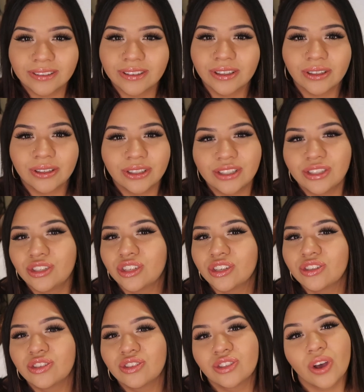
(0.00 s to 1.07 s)
girl, it's
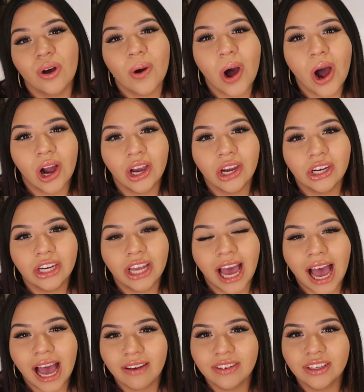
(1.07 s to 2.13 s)
just so hard
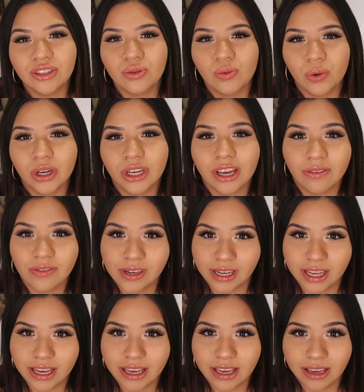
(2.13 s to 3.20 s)
having to work every
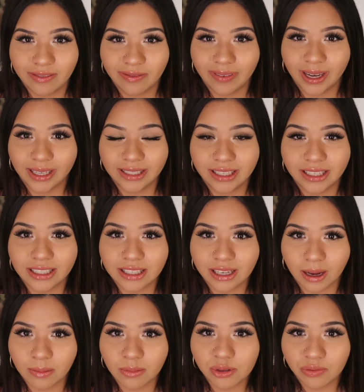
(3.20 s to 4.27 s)
day and finding a
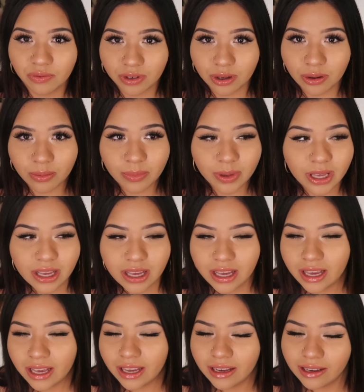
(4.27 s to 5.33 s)
time to film.
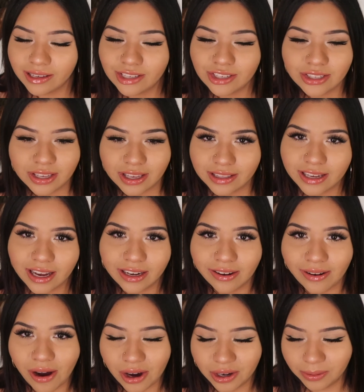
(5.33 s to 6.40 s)
It just gets kind
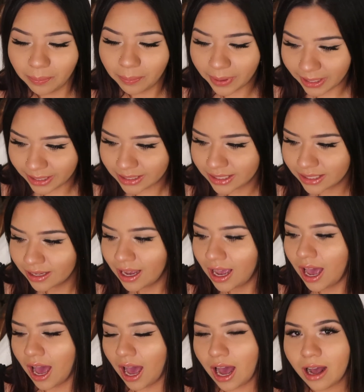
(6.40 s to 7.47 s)
of hard. But
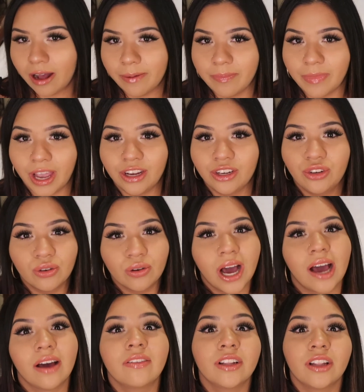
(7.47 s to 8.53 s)
I do
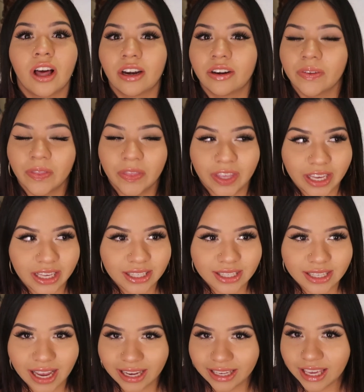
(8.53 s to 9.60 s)
have a lot of
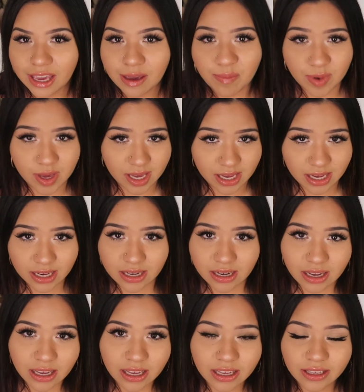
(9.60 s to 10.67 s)
things that came
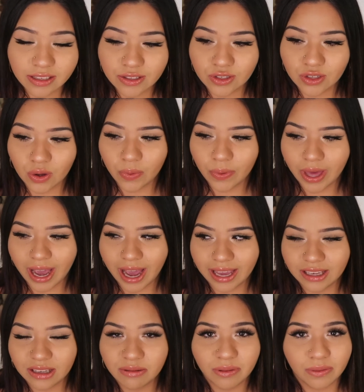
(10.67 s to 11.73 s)
in so that
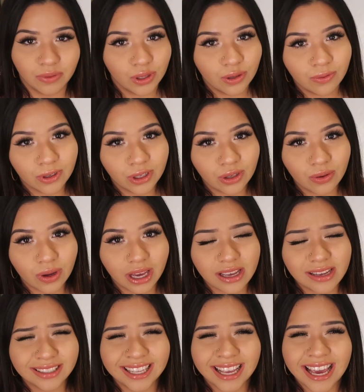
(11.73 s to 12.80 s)
I can review for you
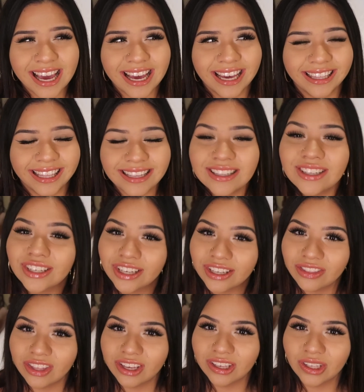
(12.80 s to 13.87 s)
guys. That's a
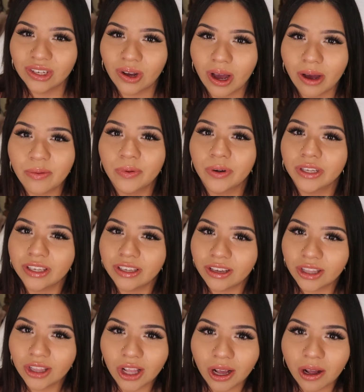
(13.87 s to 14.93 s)
good thing, you know. I'm working
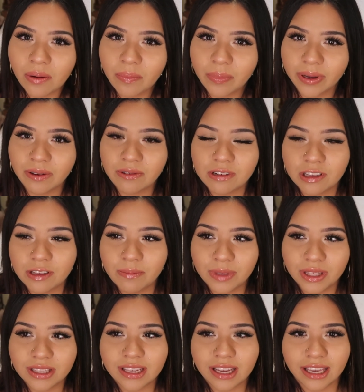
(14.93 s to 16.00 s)
a lot, but it
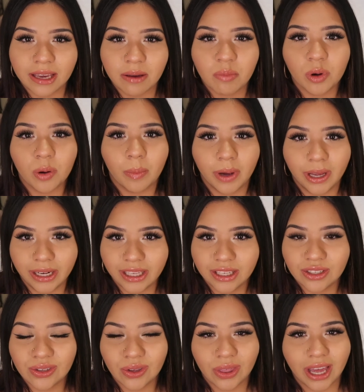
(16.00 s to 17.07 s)
means I get more
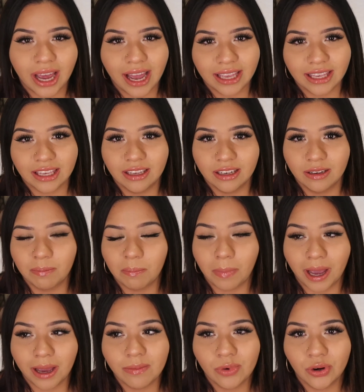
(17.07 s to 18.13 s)
money so that I can
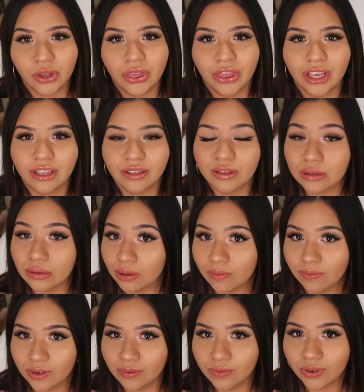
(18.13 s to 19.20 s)
buy more things to
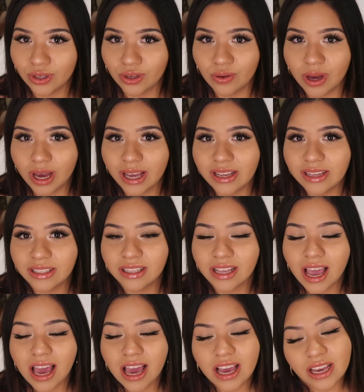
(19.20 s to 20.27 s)
review for you guys.
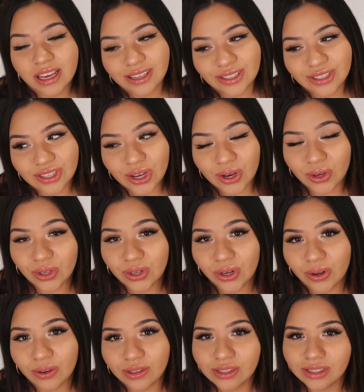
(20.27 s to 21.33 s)
So, you
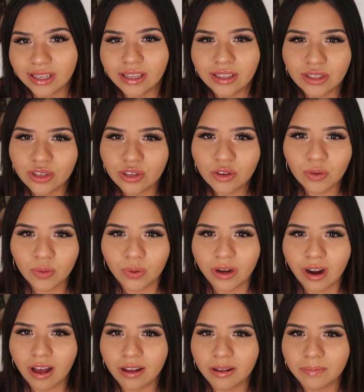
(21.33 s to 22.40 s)
know, stay
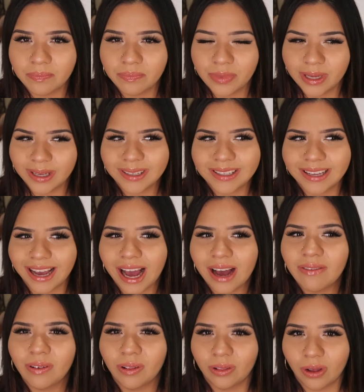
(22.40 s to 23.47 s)
tuned, because I
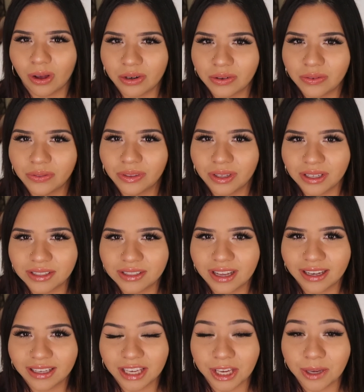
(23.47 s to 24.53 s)
have a lot of things
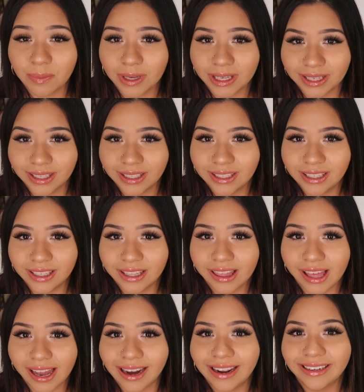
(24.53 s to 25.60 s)
that came in
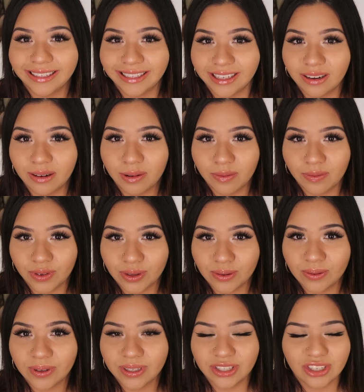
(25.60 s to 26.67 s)
that I need to
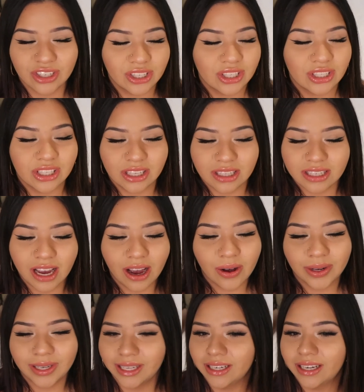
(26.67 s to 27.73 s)
review and just sit
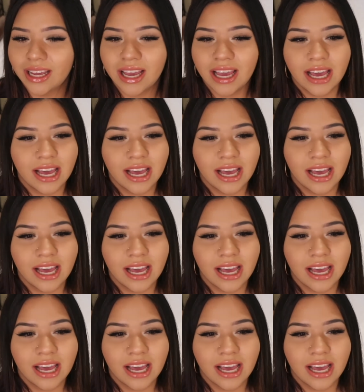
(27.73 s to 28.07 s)
down and